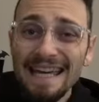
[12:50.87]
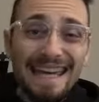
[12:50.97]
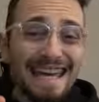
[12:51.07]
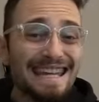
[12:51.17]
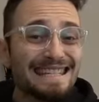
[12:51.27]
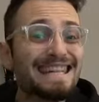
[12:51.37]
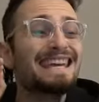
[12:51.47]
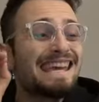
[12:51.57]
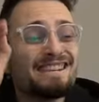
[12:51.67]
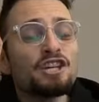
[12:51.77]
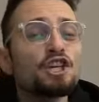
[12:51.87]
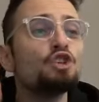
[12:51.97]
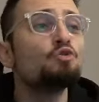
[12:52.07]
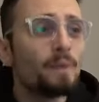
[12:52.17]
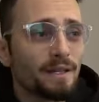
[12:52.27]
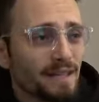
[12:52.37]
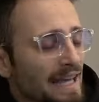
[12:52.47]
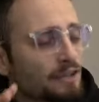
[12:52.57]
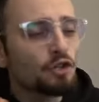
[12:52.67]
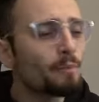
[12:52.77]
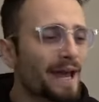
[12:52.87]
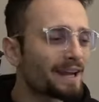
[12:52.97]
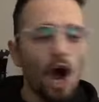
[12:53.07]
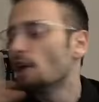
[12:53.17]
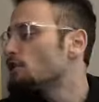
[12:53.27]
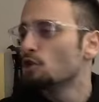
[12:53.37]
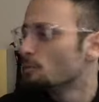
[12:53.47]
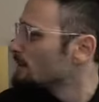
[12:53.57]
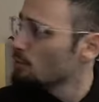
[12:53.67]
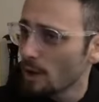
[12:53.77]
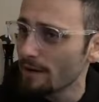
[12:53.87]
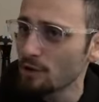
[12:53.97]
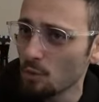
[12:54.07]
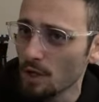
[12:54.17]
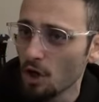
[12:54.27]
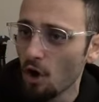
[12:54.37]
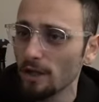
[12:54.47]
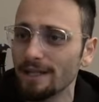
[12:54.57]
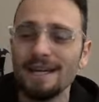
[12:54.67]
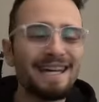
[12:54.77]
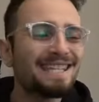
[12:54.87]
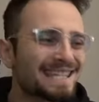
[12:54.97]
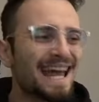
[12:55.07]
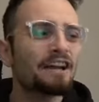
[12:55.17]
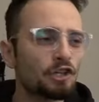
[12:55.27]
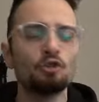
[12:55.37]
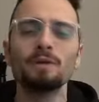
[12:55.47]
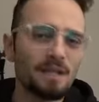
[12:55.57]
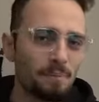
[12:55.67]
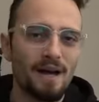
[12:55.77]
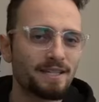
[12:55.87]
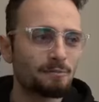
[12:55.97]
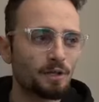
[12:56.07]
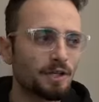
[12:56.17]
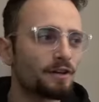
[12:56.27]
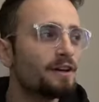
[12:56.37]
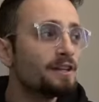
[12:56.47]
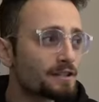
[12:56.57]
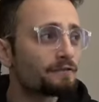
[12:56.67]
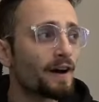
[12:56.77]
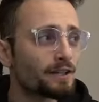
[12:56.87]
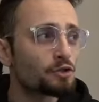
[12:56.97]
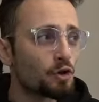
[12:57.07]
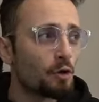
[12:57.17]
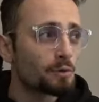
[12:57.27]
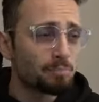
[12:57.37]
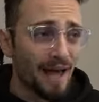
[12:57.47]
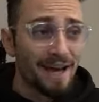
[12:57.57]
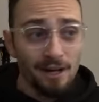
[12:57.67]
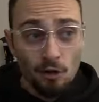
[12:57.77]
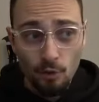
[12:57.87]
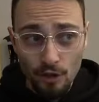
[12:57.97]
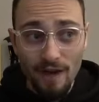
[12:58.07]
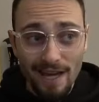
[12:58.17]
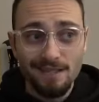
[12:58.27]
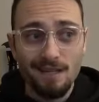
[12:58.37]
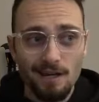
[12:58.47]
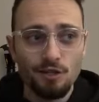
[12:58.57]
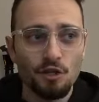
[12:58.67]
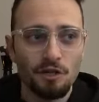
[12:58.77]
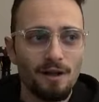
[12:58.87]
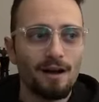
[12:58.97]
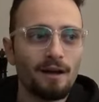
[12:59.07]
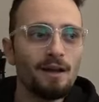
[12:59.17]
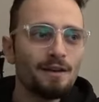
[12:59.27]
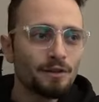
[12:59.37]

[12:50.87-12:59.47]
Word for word: It is inhuman. Inhumane, unhuman, whatever you want to call it. It's not humanly possible here to find a draw with black when you have eight seconds on the clock.